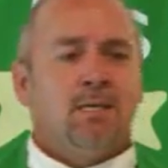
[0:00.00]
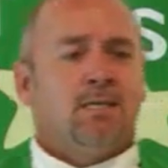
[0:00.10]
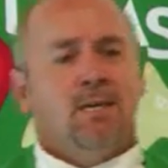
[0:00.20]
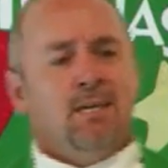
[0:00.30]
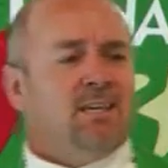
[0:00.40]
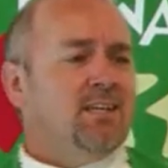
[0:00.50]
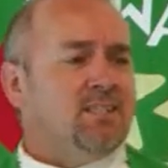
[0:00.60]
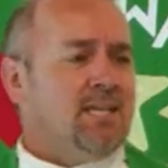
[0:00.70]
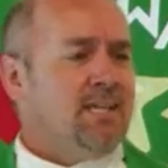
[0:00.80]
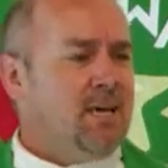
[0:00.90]
but
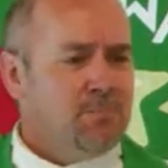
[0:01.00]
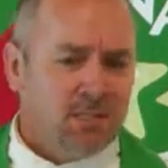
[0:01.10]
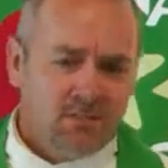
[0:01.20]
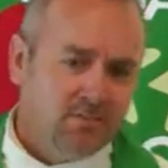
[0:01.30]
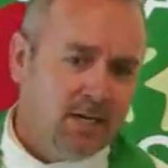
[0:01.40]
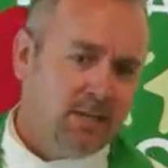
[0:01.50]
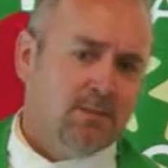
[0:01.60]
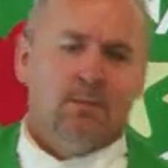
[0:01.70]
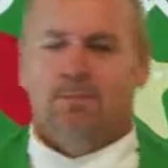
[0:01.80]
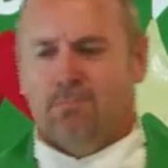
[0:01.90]
it's not that much fun
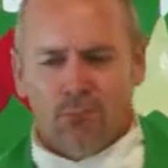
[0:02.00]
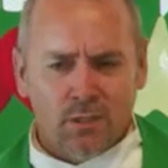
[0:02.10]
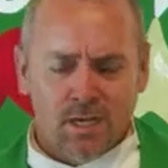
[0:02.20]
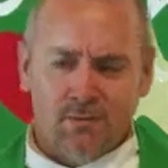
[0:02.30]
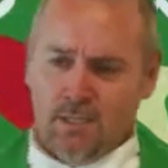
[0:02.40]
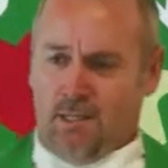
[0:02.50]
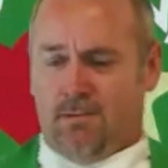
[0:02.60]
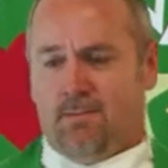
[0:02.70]
or whatever?